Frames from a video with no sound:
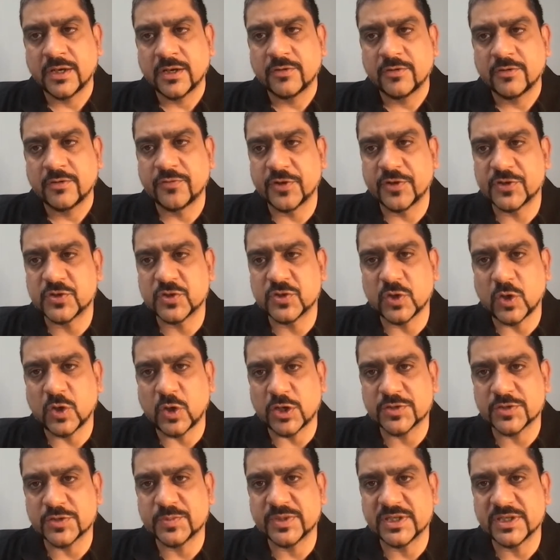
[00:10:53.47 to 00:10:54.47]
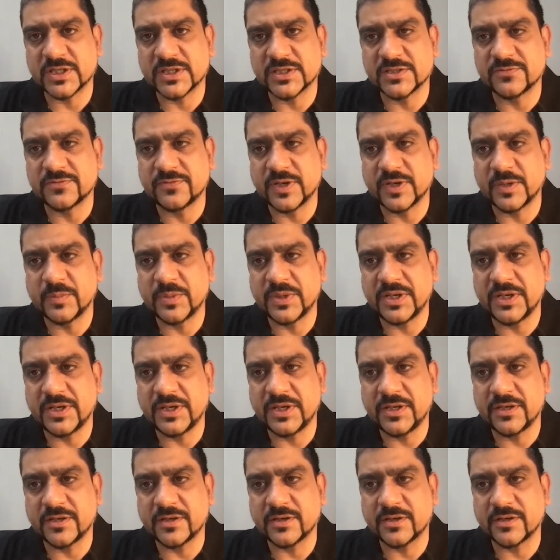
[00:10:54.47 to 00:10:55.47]
Virtual hospitals will
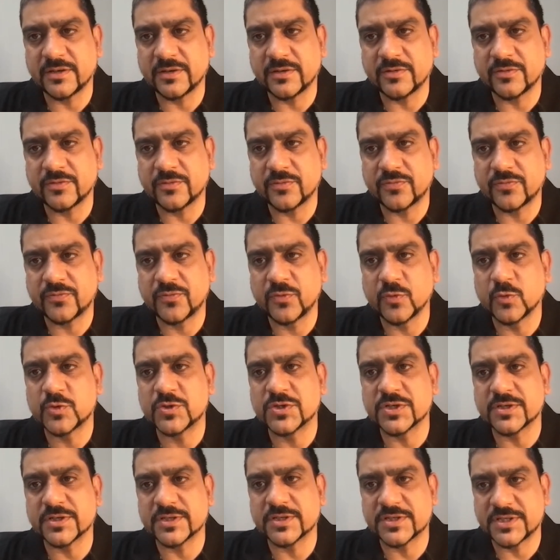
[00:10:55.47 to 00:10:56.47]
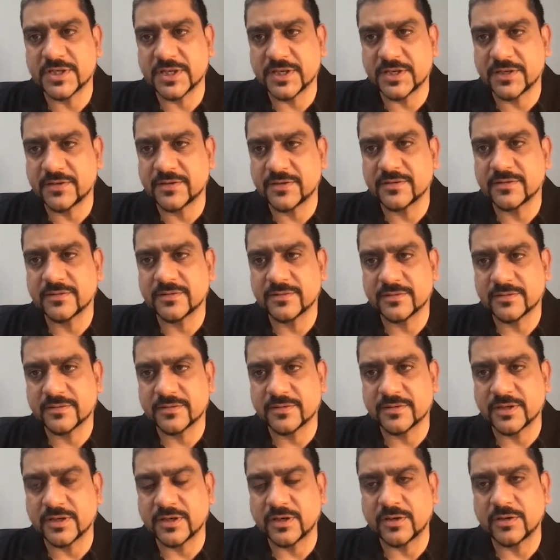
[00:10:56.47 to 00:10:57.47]
be futuristic,
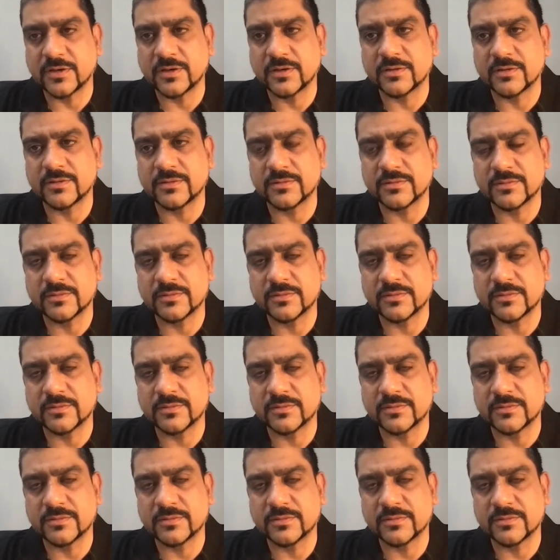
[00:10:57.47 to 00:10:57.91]
uh,